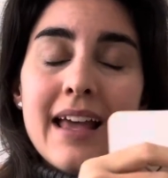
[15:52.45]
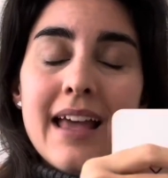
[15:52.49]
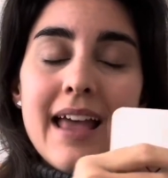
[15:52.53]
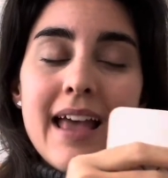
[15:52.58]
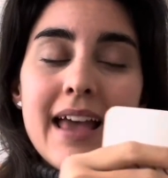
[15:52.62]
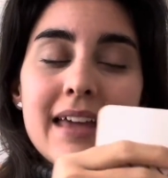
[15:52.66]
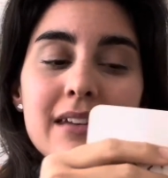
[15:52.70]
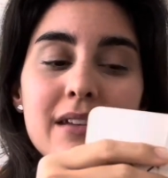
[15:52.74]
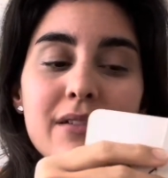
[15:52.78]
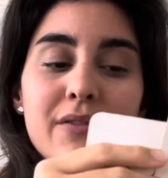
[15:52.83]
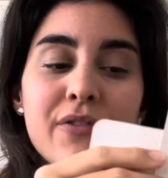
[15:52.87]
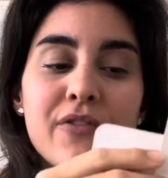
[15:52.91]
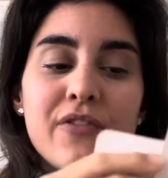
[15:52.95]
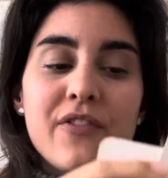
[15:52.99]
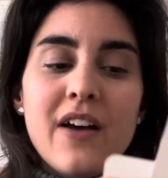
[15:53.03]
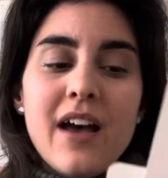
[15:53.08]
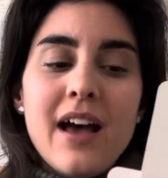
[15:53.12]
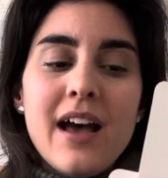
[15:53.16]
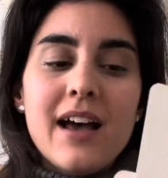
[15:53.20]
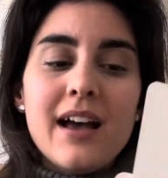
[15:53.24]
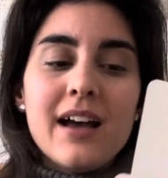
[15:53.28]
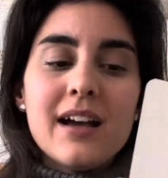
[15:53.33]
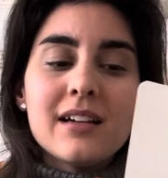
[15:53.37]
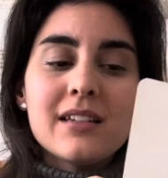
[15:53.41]
And in
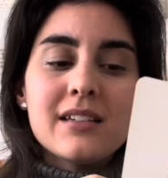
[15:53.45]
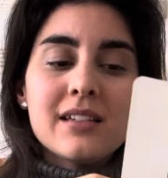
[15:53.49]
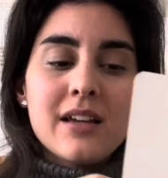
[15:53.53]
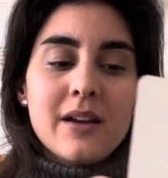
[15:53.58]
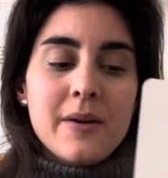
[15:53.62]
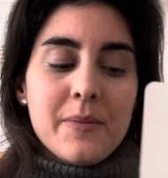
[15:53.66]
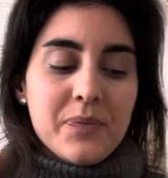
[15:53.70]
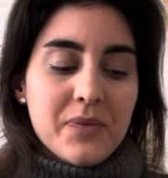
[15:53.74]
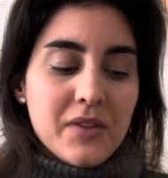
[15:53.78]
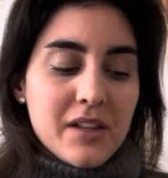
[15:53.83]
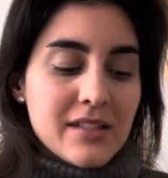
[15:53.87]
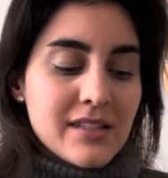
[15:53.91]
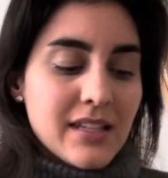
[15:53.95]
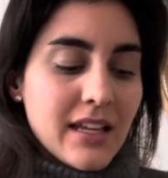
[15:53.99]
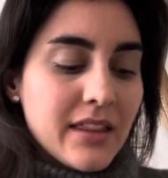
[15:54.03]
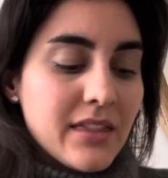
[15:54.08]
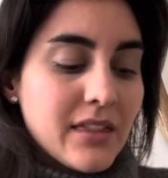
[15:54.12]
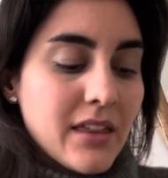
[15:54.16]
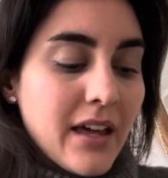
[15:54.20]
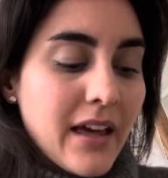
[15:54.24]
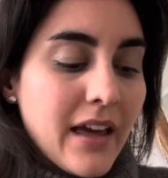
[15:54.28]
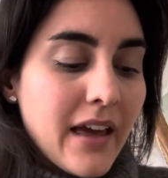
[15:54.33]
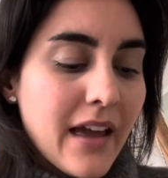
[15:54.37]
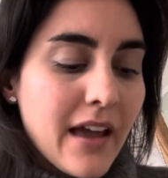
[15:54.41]
fact, it's like
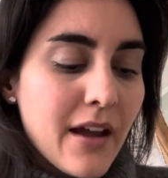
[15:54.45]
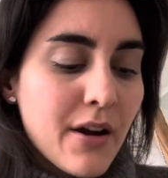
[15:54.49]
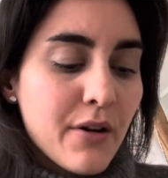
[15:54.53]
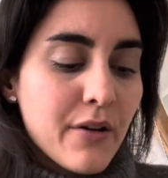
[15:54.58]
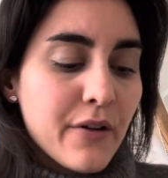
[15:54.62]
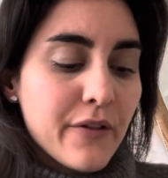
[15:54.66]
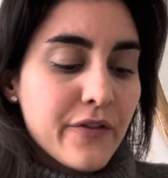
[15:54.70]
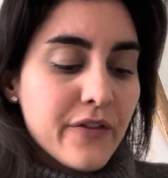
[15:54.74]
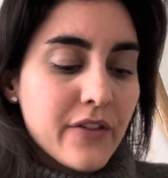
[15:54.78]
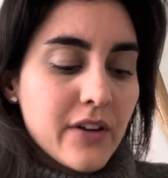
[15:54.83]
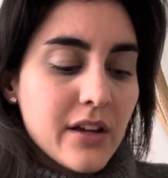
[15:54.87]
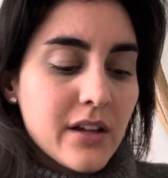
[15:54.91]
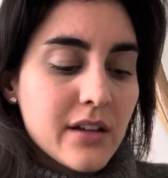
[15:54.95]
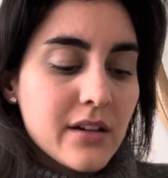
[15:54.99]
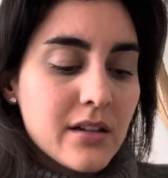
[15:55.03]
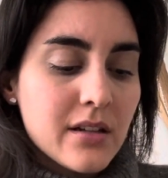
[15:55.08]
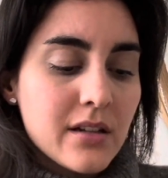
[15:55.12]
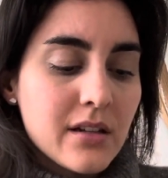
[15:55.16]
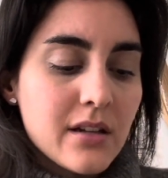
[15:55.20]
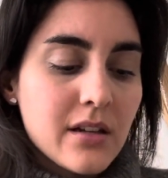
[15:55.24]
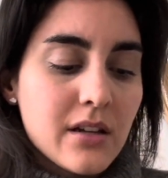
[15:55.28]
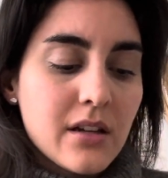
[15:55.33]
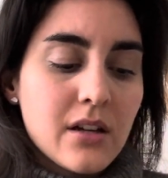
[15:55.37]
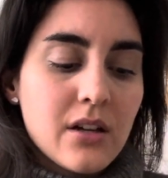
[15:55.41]
the Hierophant,
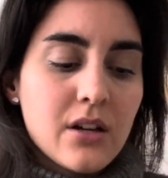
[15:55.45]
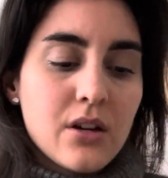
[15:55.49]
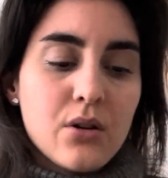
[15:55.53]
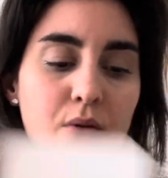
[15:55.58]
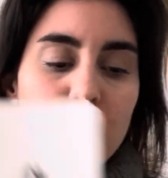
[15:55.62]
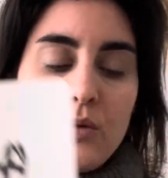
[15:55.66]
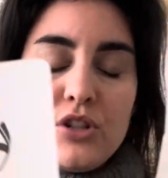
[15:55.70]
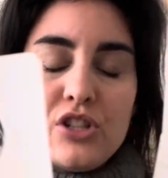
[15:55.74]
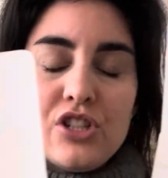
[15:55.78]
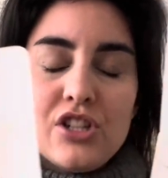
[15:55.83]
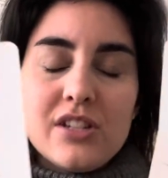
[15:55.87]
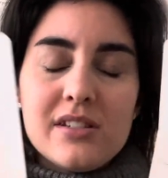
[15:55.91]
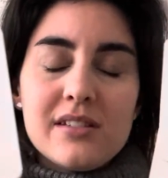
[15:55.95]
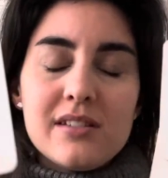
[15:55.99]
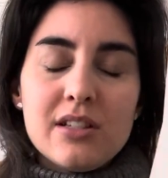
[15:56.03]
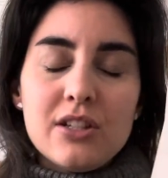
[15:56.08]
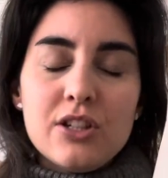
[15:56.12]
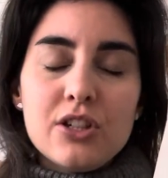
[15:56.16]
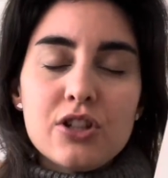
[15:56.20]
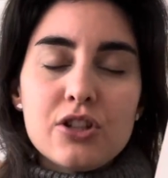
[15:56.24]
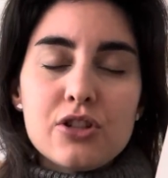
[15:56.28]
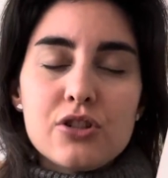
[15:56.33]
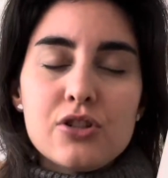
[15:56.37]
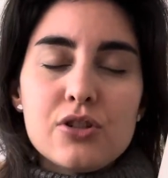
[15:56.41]
which is
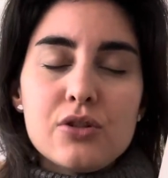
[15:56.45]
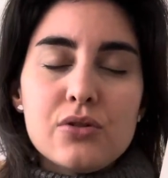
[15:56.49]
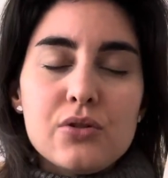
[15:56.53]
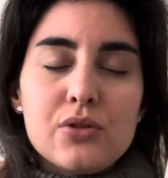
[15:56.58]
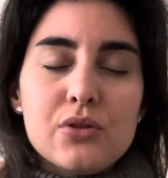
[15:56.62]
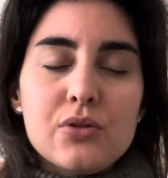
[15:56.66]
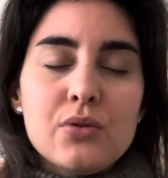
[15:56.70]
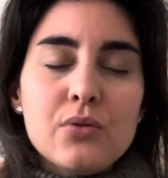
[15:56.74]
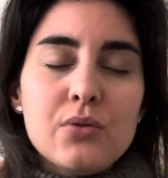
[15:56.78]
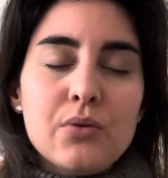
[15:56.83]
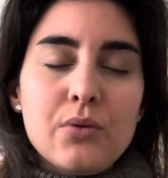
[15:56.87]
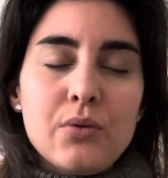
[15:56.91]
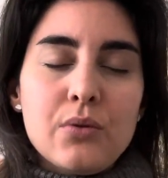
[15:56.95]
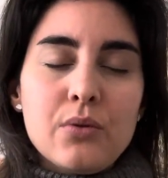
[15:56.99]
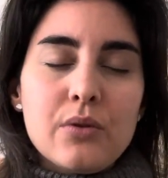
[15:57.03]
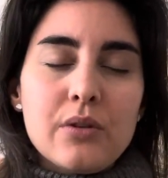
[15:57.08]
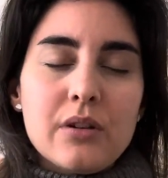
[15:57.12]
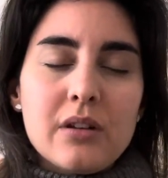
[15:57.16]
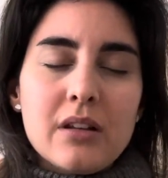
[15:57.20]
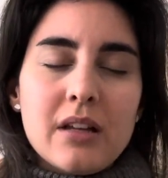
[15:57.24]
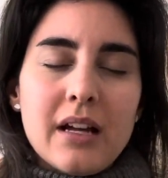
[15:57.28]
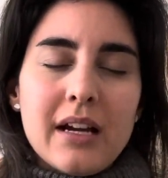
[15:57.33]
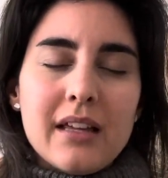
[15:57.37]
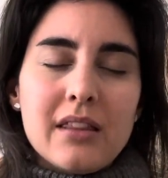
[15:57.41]
here to do
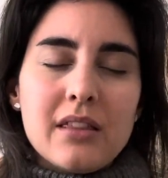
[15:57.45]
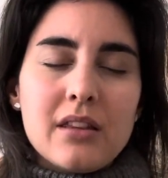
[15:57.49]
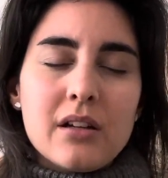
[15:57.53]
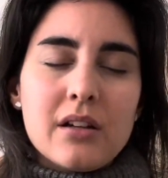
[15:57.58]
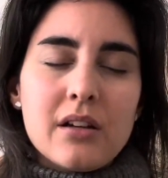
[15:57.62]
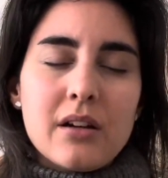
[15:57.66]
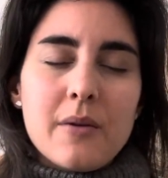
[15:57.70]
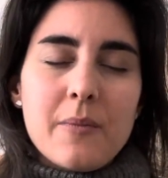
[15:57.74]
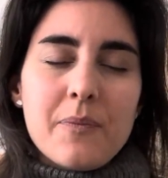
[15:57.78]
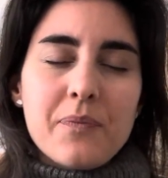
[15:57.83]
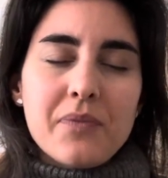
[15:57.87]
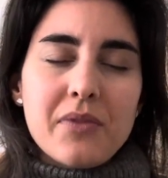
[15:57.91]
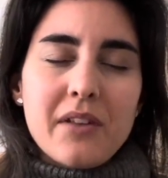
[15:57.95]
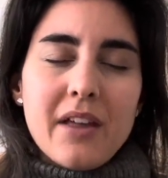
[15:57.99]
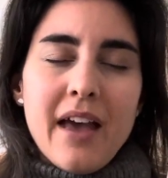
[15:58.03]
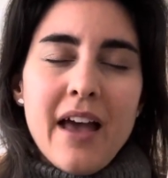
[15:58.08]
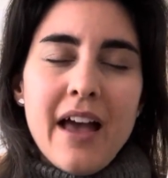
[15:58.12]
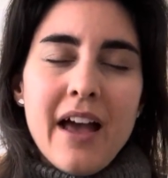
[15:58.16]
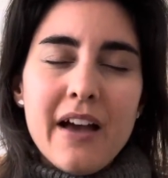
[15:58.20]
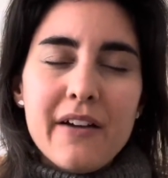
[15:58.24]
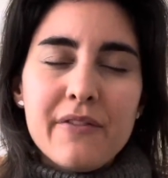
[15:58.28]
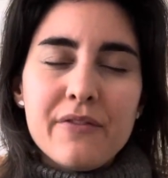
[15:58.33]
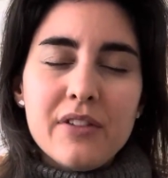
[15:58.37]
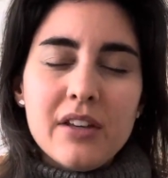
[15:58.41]
like the
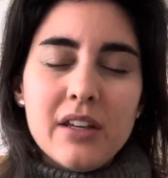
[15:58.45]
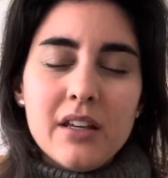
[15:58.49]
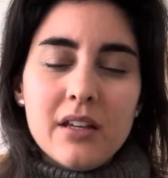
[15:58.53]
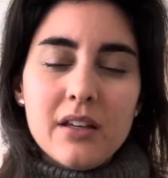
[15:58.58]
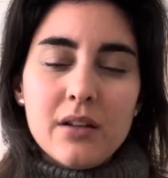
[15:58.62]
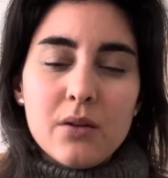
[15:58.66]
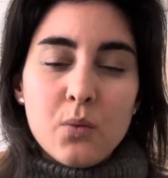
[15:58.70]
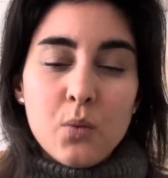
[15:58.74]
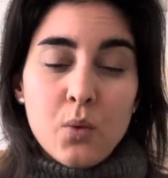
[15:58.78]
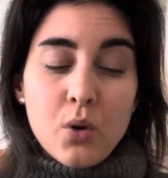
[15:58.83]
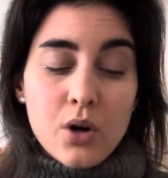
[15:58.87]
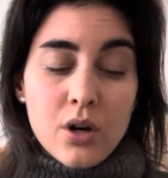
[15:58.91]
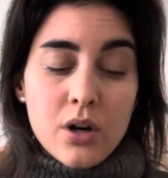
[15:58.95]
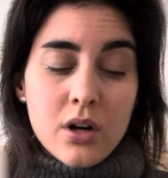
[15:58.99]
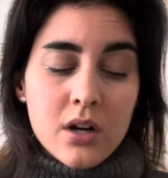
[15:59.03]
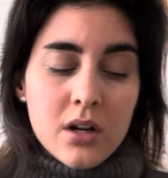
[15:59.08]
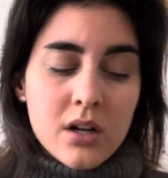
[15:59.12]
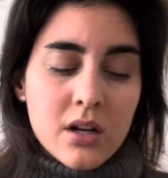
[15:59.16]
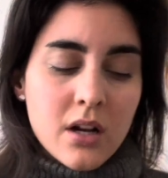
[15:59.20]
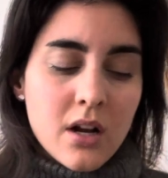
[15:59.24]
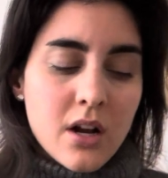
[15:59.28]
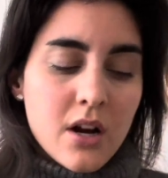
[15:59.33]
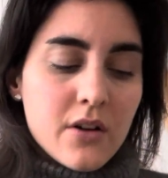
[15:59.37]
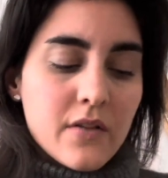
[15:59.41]
heavy
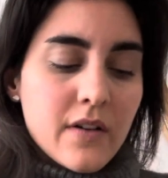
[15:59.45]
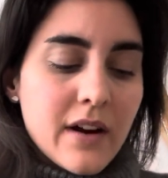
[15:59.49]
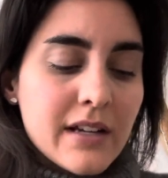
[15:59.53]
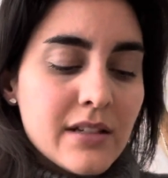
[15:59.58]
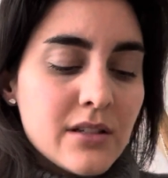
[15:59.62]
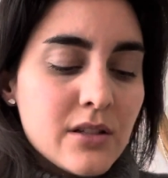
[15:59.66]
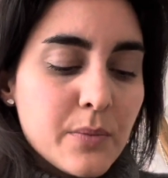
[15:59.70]
work, right?